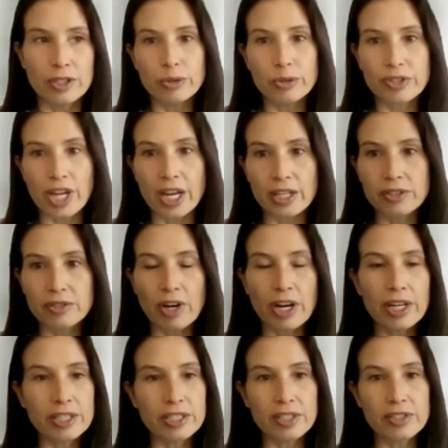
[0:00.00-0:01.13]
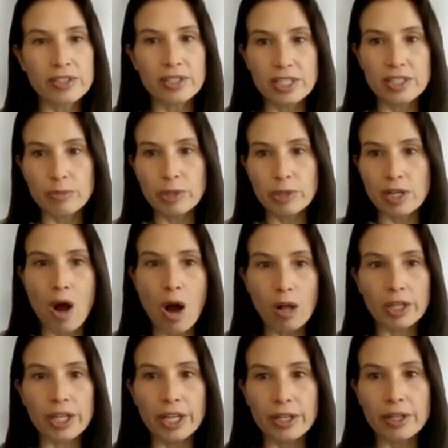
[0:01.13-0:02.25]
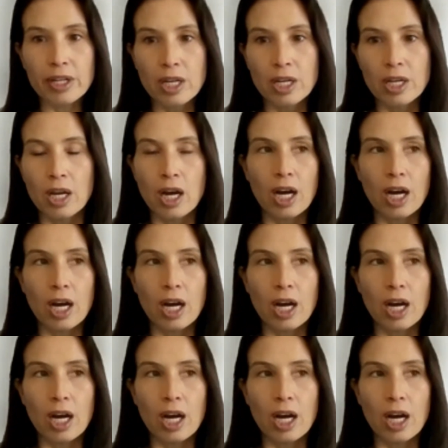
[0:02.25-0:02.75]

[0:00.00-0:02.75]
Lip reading: use case, right? It doesn't need to be an all-in